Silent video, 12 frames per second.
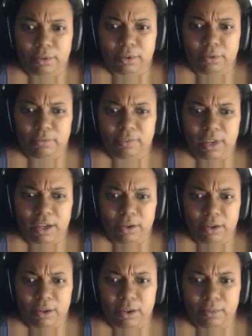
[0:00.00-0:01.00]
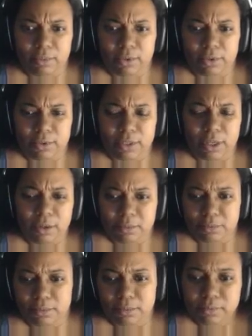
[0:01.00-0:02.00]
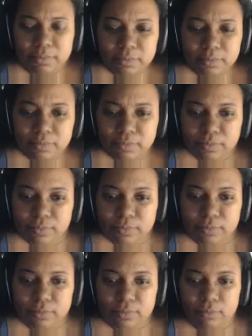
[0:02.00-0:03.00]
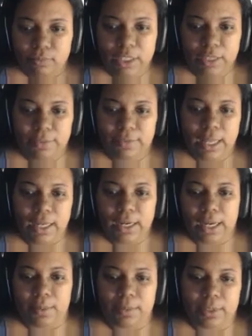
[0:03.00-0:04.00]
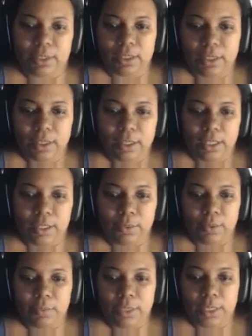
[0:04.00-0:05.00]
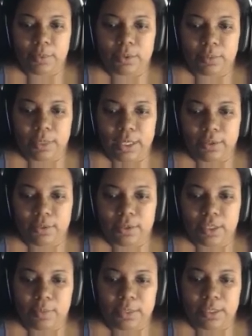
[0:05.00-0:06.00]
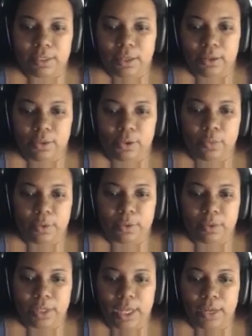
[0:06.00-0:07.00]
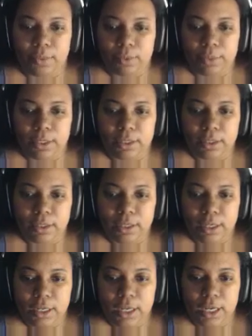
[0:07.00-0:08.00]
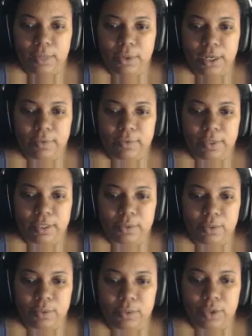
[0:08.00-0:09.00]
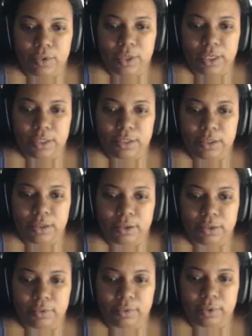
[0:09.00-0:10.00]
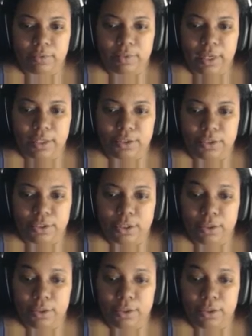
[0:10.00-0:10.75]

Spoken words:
Fire him or something. If that happened, he wouldn't be able to plan Utsusemi eloping with that woman. I prayed that this would restrain his thirst for revenge.